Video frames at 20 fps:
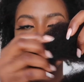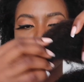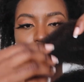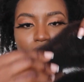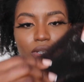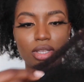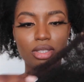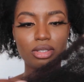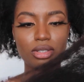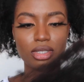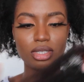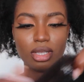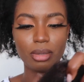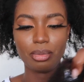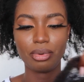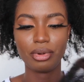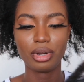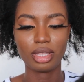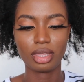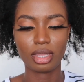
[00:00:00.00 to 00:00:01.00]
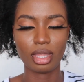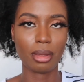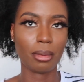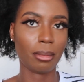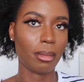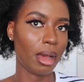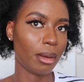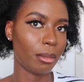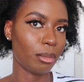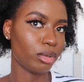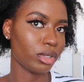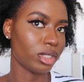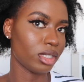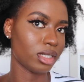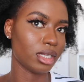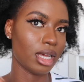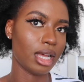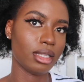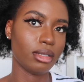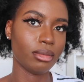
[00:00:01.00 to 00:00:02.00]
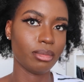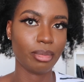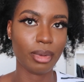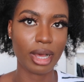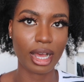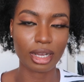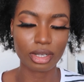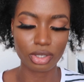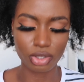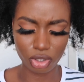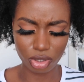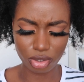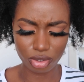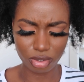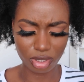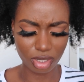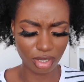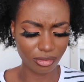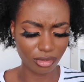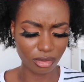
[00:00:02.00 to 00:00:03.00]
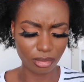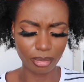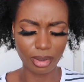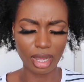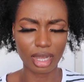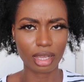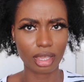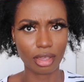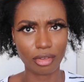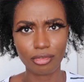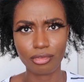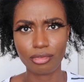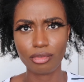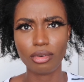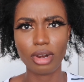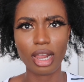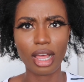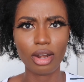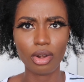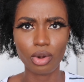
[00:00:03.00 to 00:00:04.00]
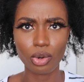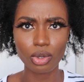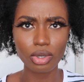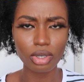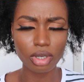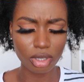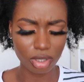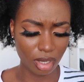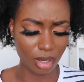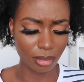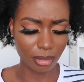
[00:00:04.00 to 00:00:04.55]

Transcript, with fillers: i'm just going to separate them and put it at the back just to give the back a fuller look